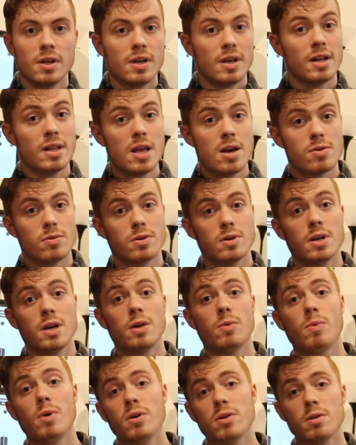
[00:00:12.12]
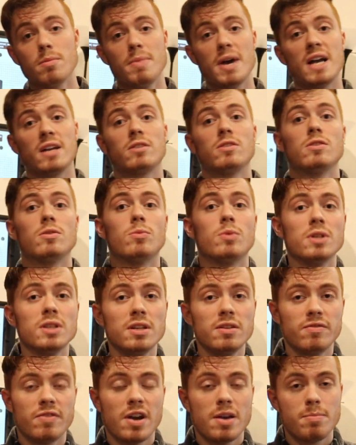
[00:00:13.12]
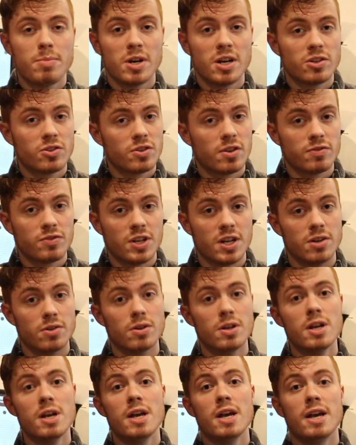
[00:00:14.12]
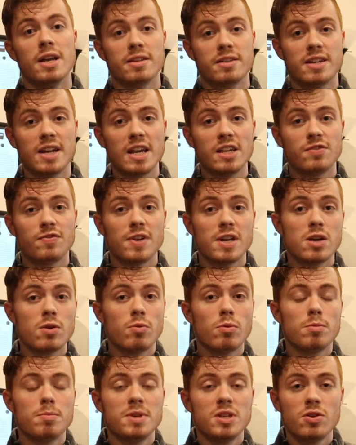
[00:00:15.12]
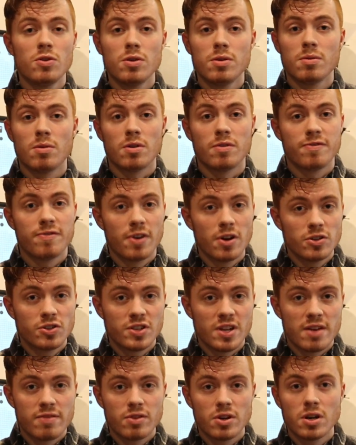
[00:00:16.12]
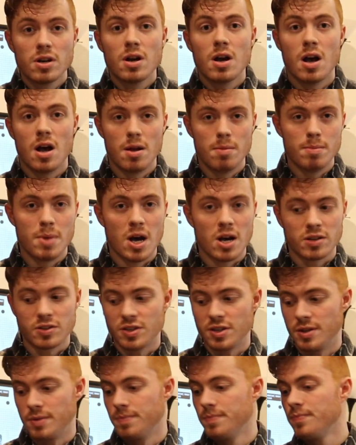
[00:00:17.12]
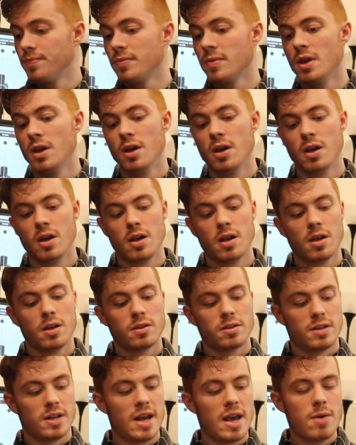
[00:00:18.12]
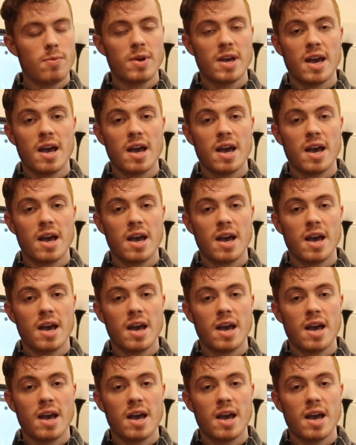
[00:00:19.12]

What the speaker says: Hello, and welcome back to the Woodland Viper Airsoft channel. In today's video, we'll be doing our first ever unboxing. Today we